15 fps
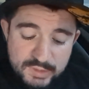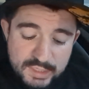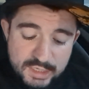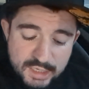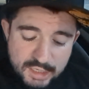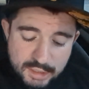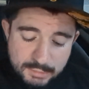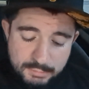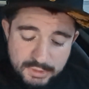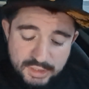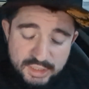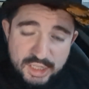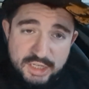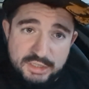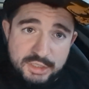A
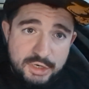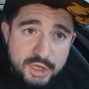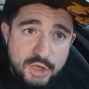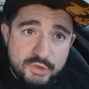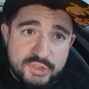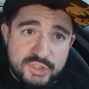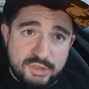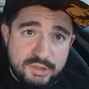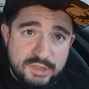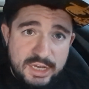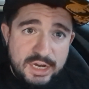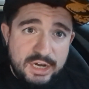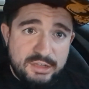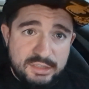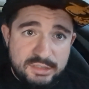lot of the notes are
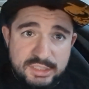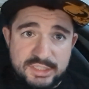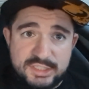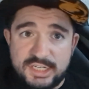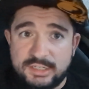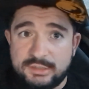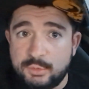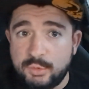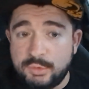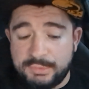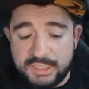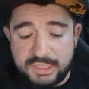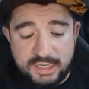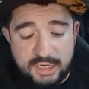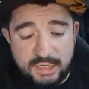there that they said that would
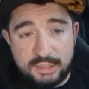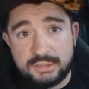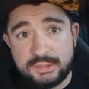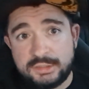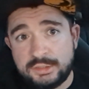be there.